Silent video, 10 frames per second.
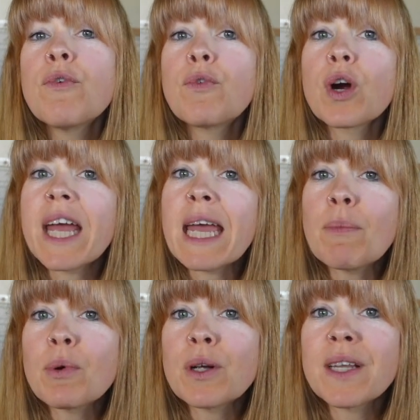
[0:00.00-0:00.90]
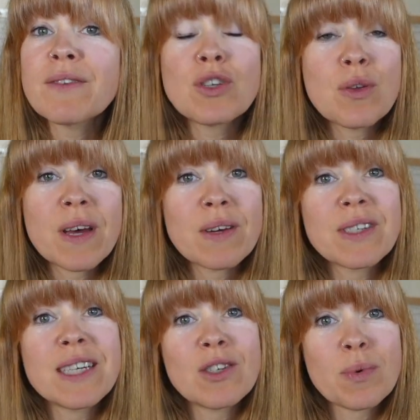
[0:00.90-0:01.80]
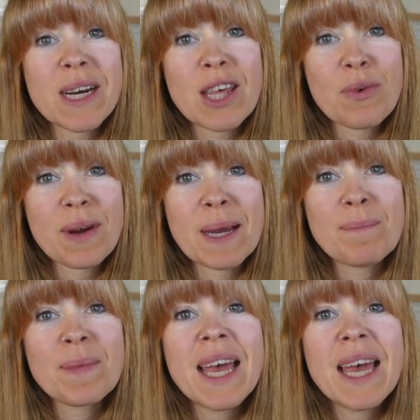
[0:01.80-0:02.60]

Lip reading: for April of 2023.